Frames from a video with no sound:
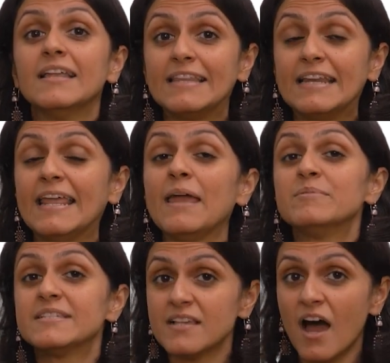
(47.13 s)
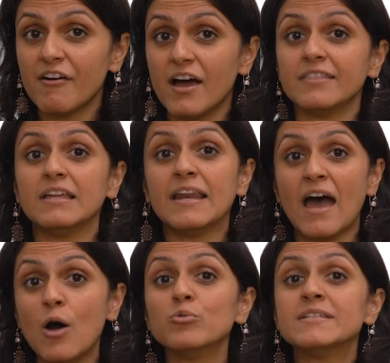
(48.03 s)
the name Sarah, the
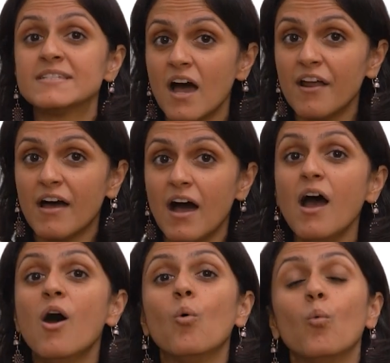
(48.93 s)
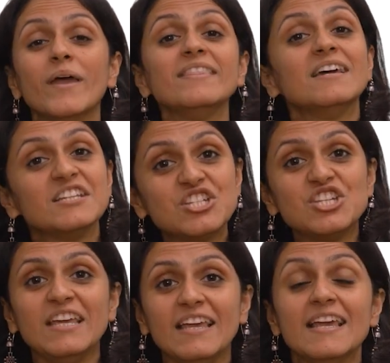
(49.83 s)
noun Sarah with
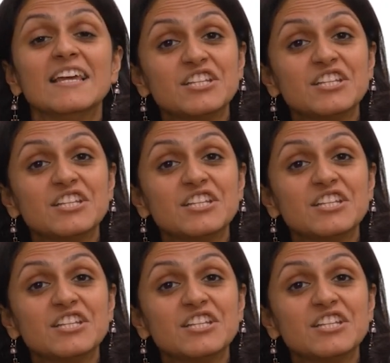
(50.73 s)
she.